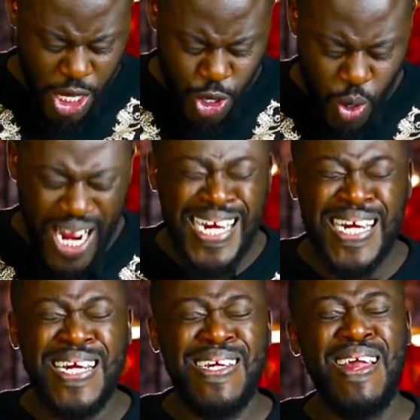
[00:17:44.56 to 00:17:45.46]
You
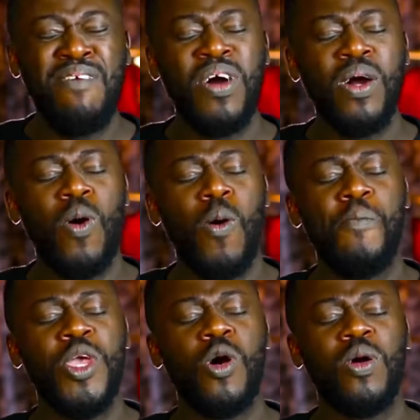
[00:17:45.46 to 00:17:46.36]
can never go
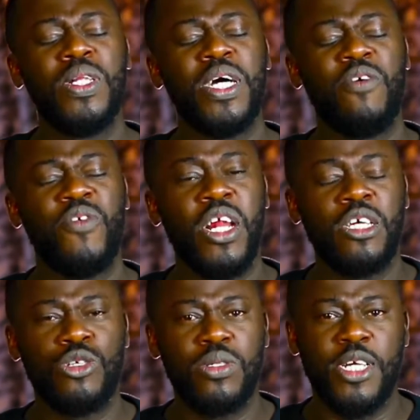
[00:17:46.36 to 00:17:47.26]
beyond the
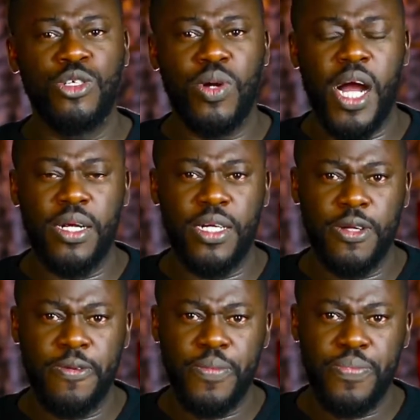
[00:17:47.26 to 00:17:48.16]
revelation that you carry.
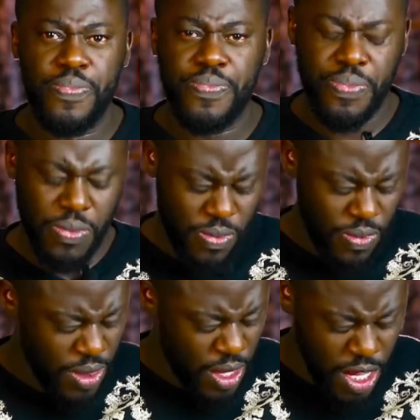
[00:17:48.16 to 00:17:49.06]

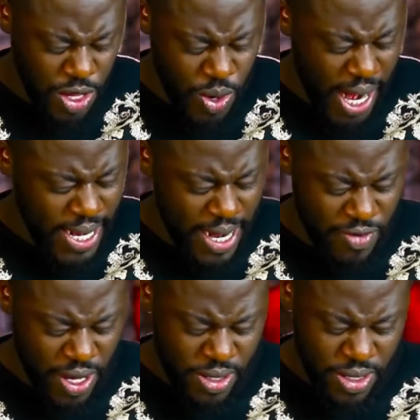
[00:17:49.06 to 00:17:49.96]
You can
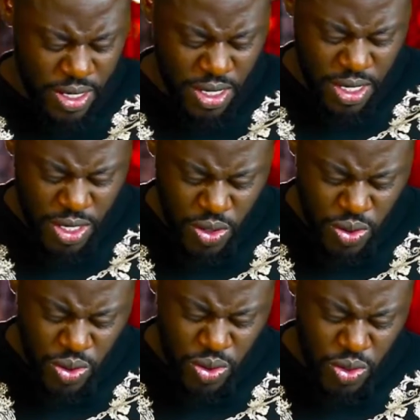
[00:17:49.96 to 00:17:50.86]
never.
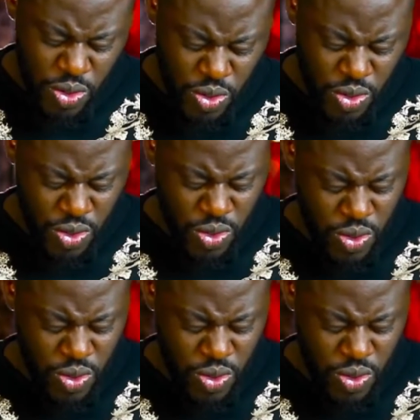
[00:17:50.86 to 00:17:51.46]
Ooh.